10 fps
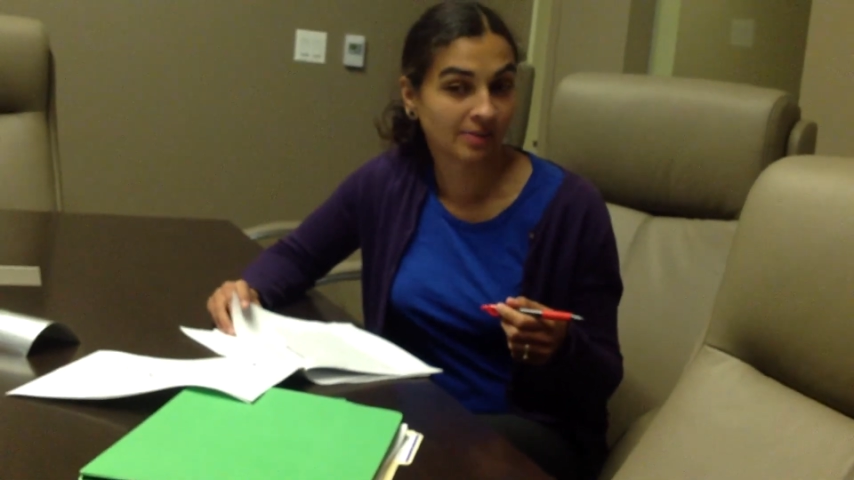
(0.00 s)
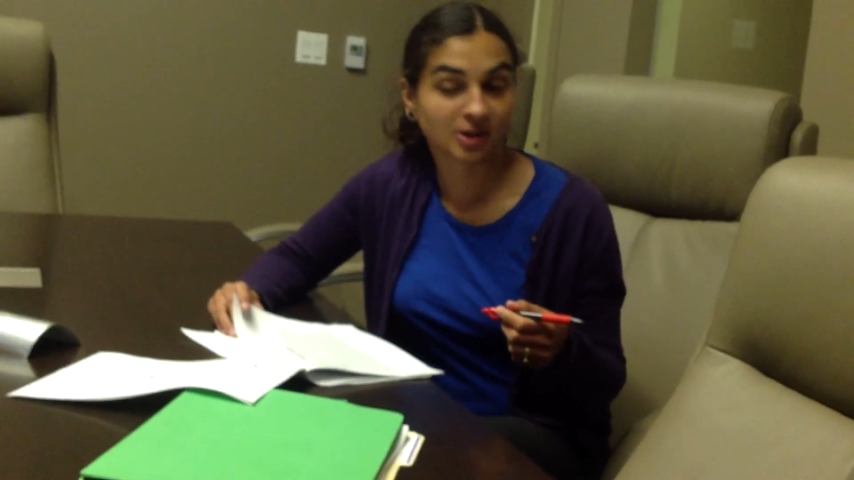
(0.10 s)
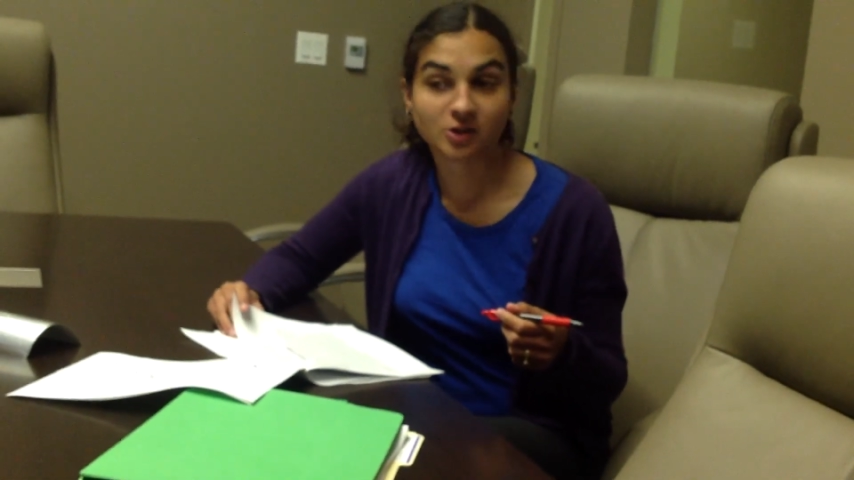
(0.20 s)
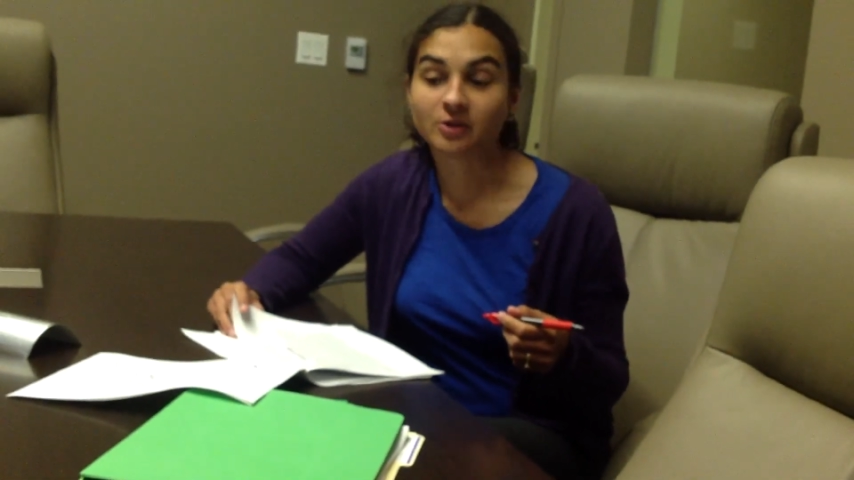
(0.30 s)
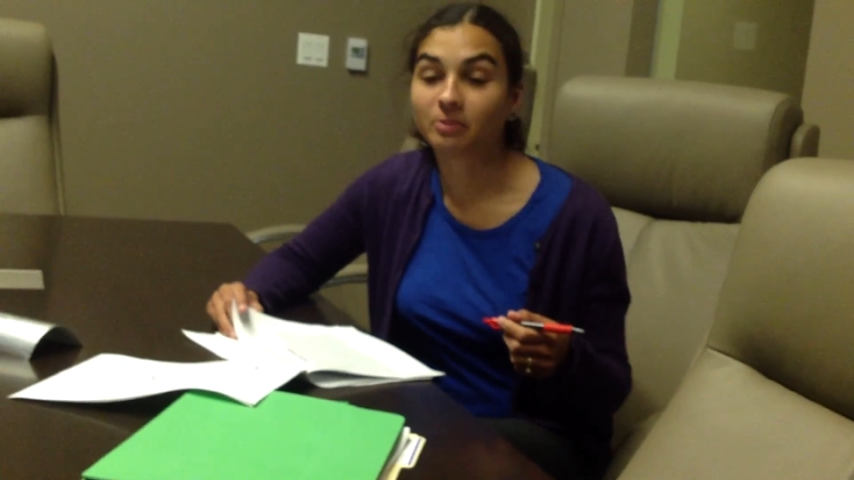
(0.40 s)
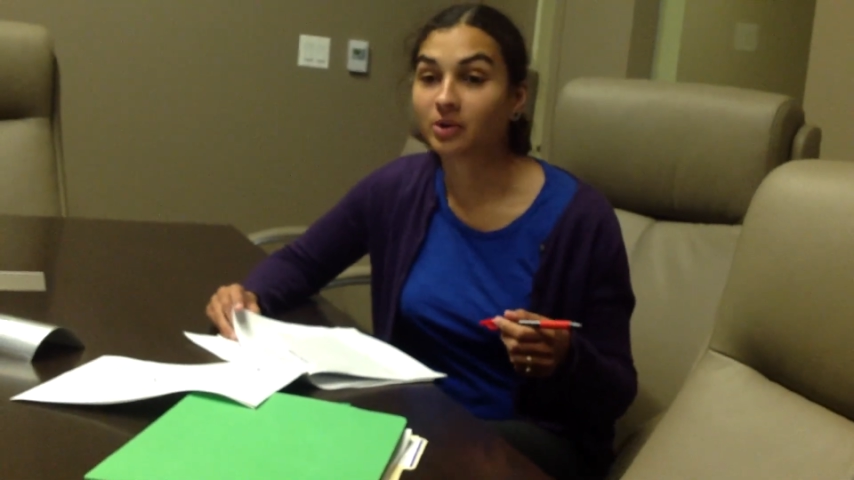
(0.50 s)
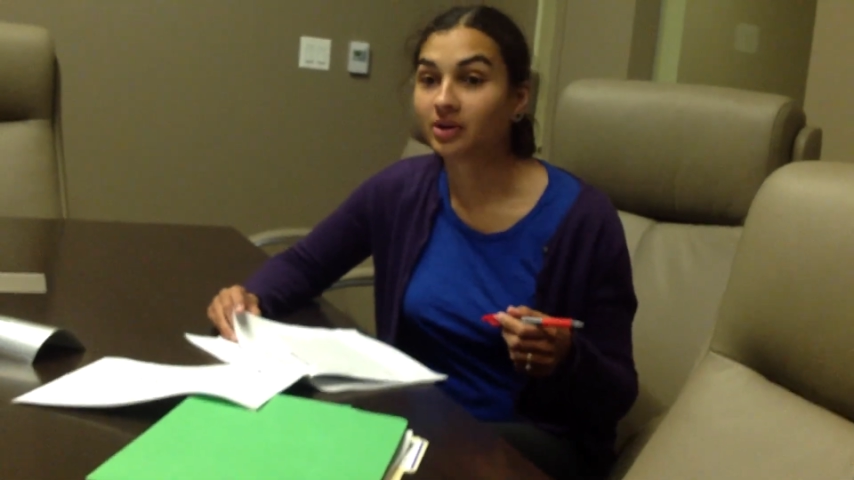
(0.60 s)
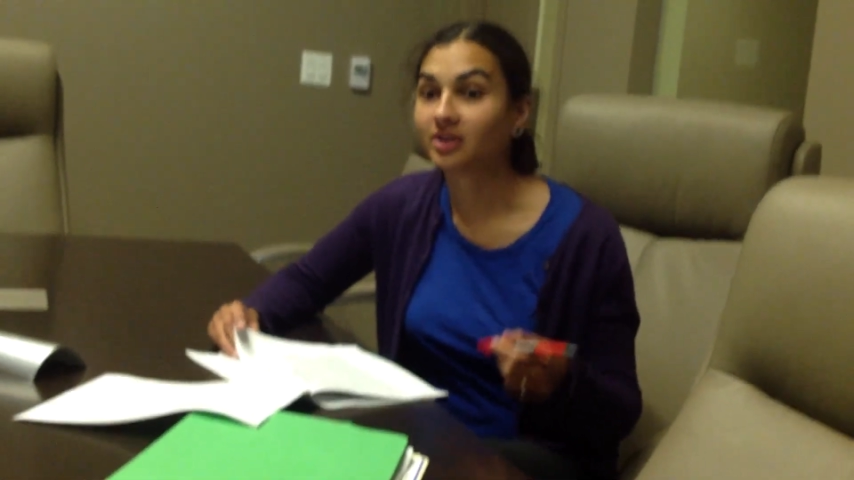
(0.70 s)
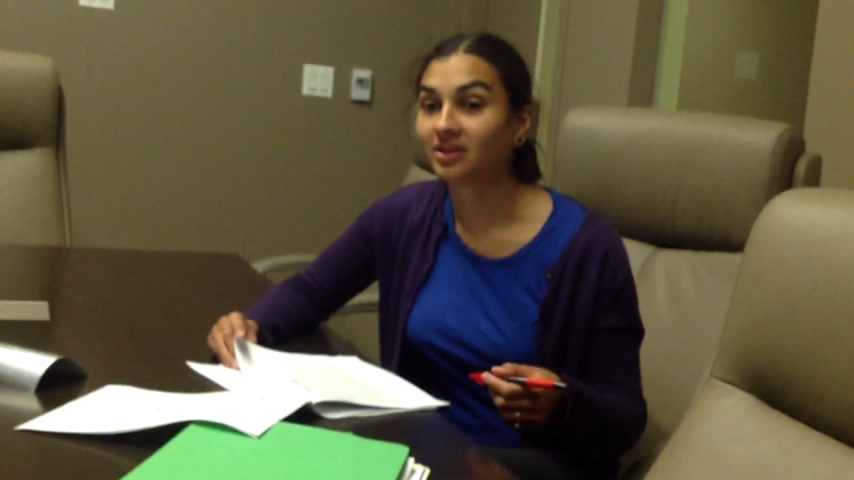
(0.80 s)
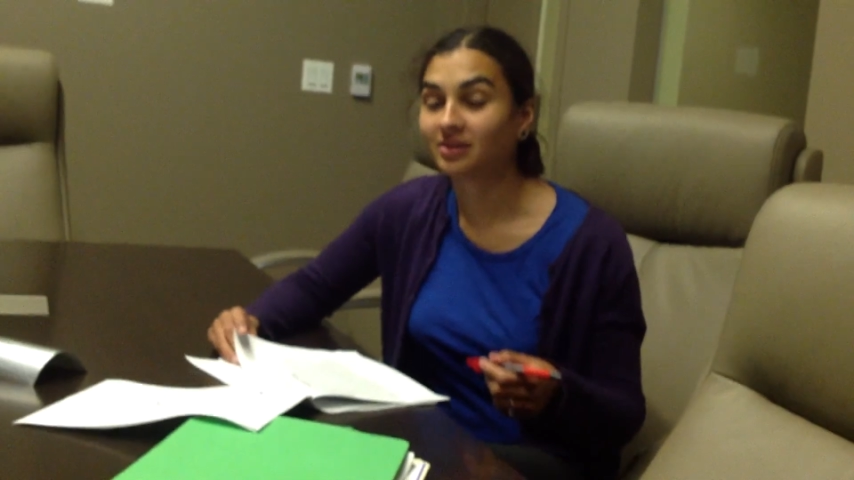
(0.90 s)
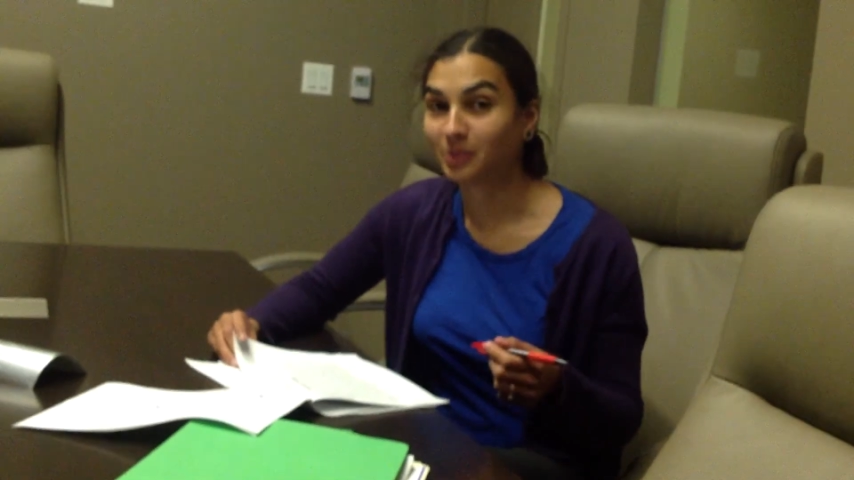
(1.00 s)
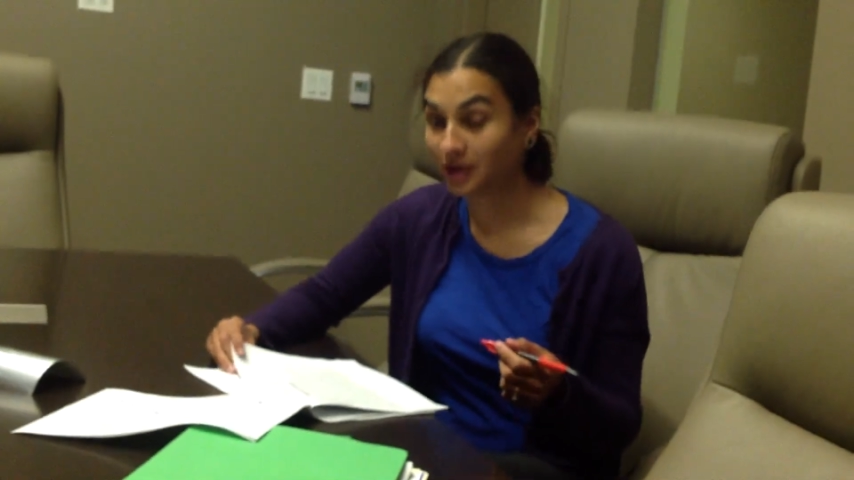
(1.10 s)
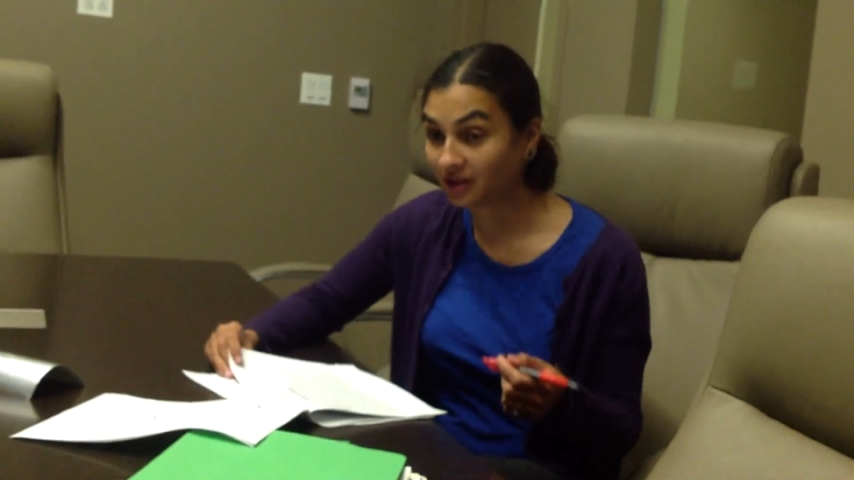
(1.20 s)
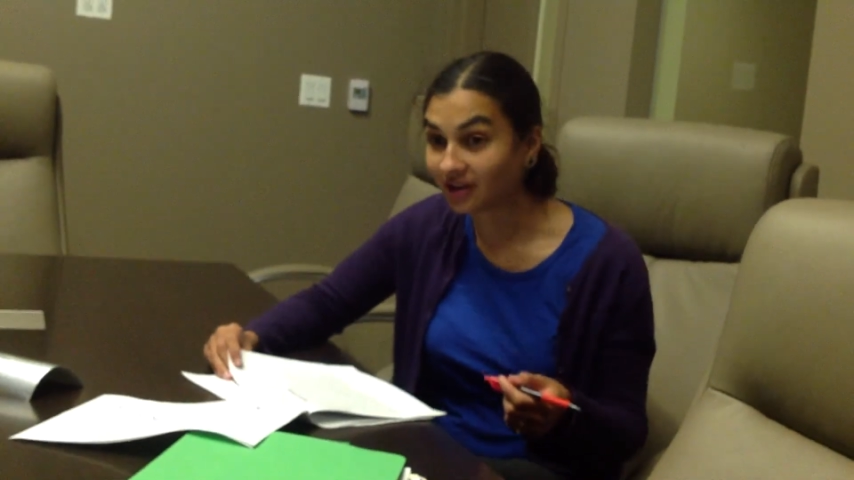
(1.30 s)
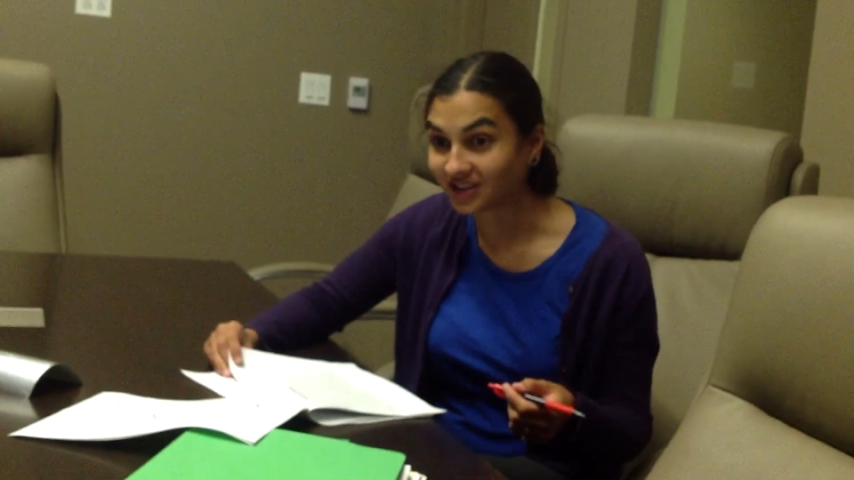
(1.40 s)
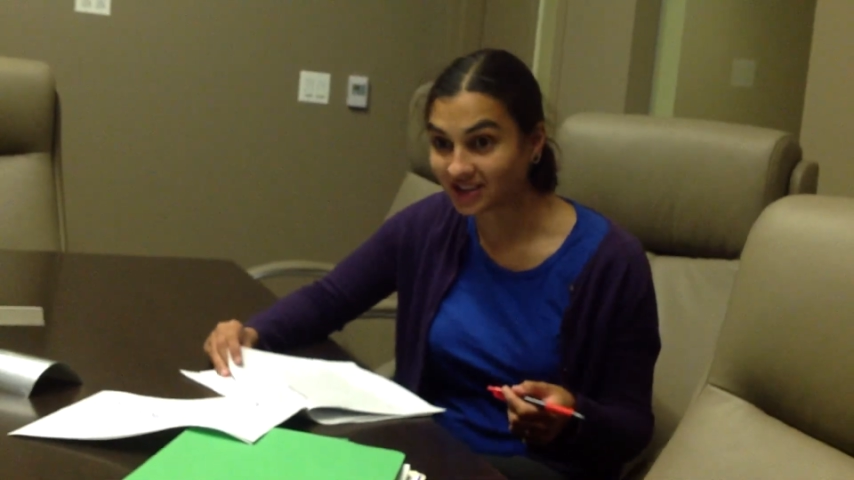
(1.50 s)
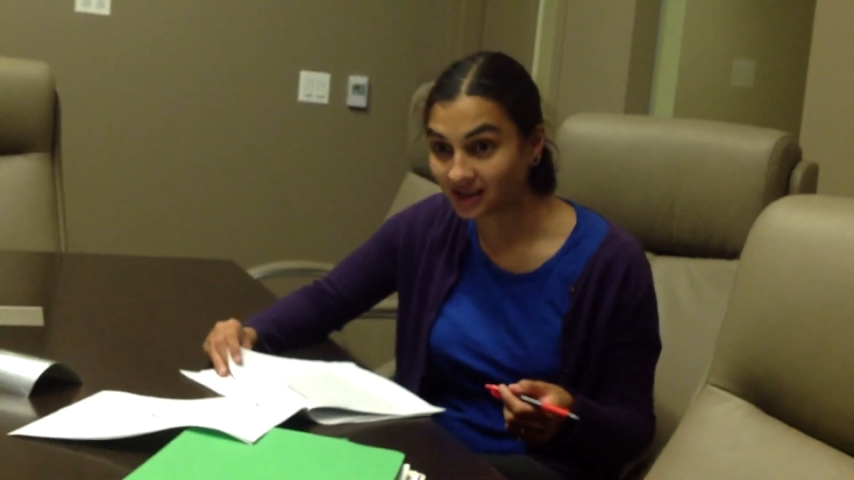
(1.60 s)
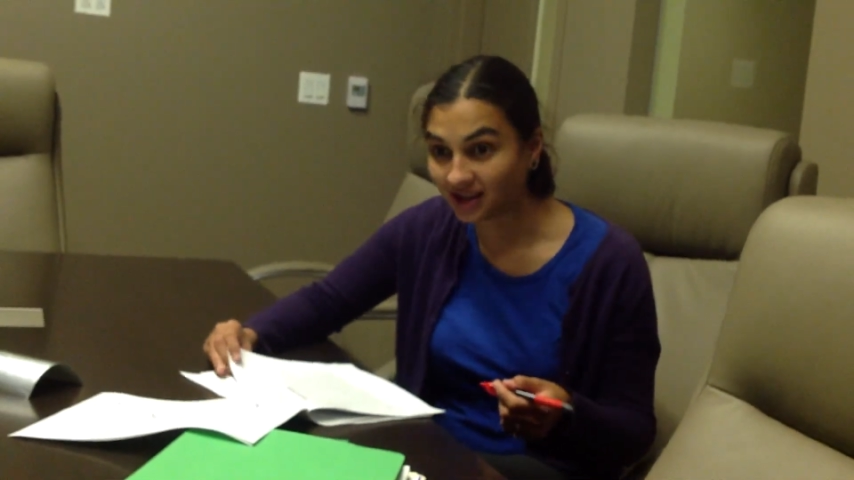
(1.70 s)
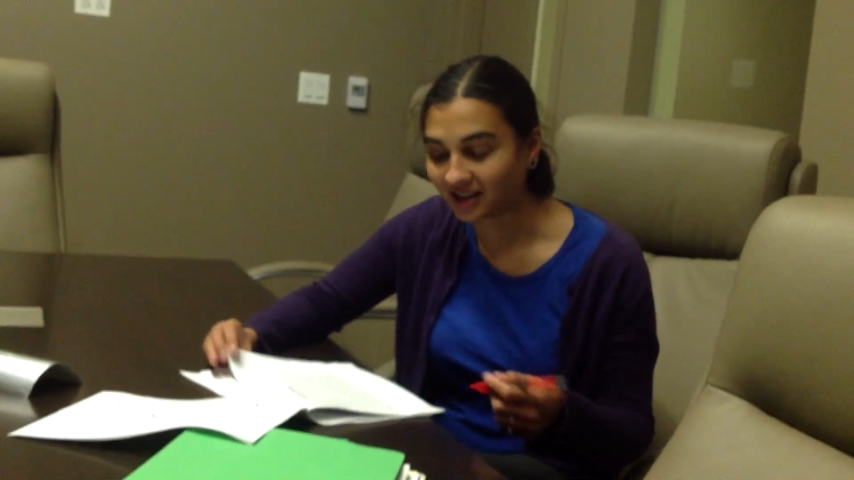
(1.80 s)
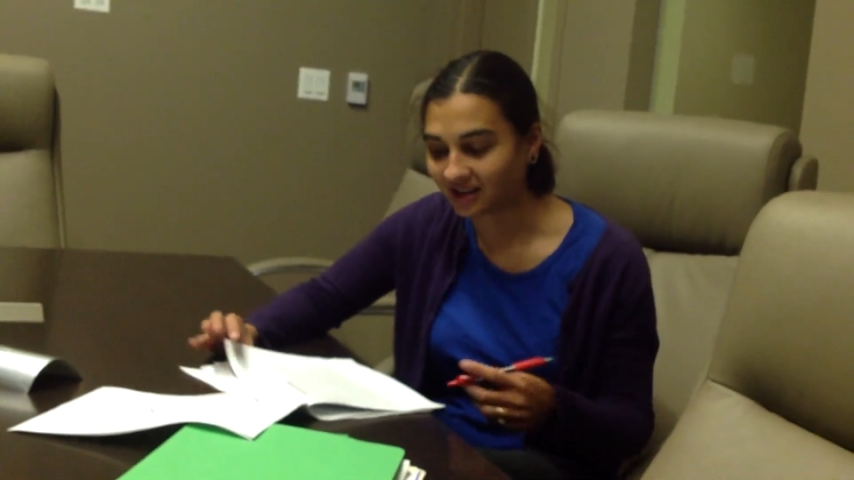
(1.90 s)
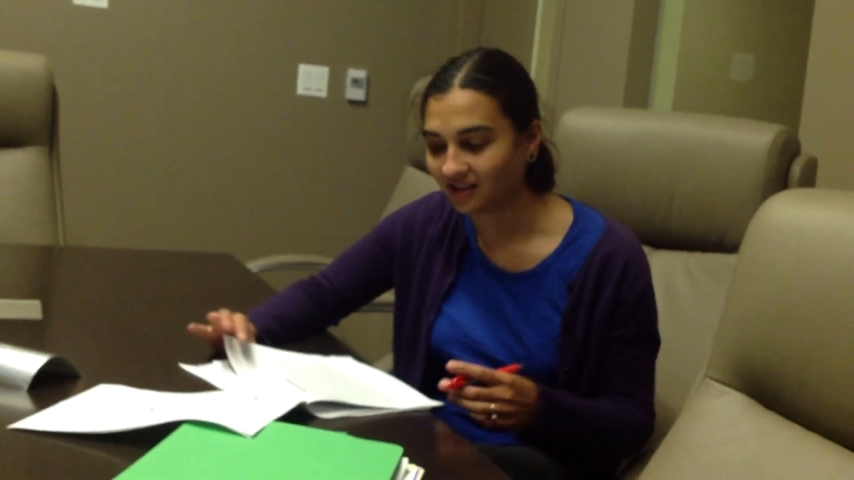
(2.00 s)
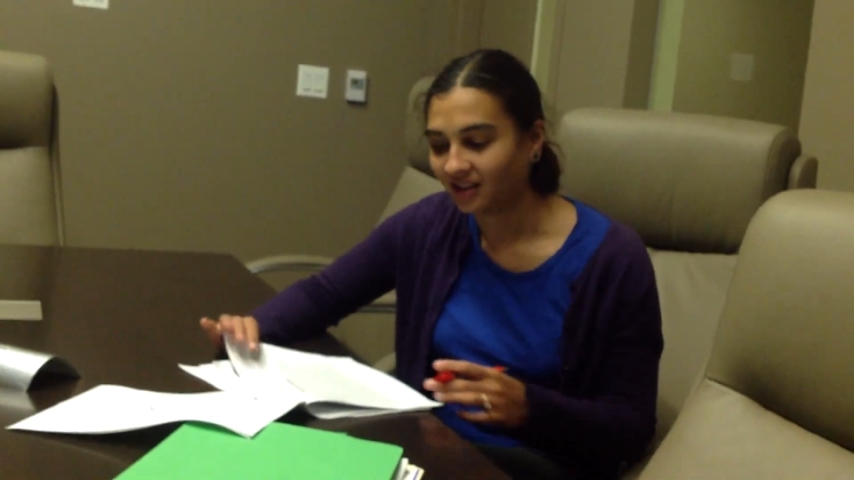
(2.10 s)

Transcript: but you have put it on a slide.